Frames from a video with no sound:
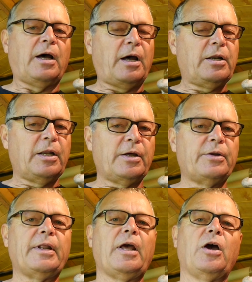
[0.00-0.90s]
I
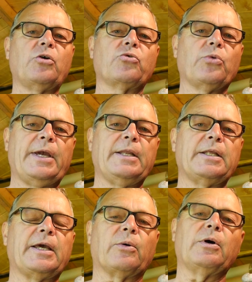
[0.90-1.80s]
learned a great
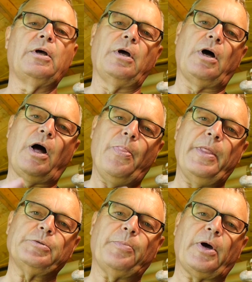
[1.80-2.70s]
deal on
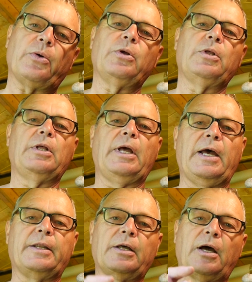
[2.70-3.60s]
this bow,
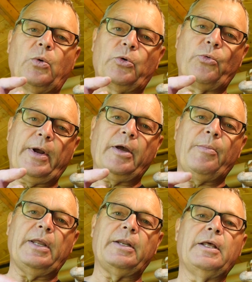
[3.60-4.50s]
and I would
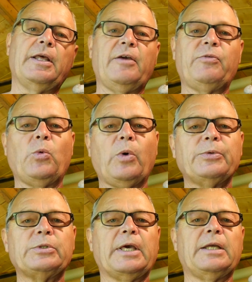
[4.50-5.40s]
recommend, if you
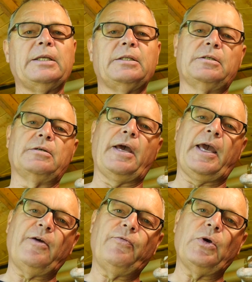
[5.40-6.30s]
want to get into
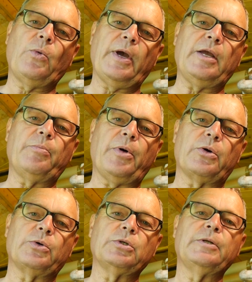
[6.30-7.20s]
heavier weight
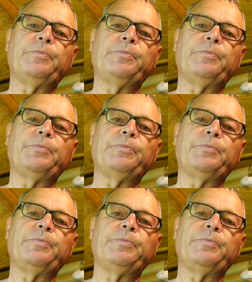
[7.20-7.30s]
bows,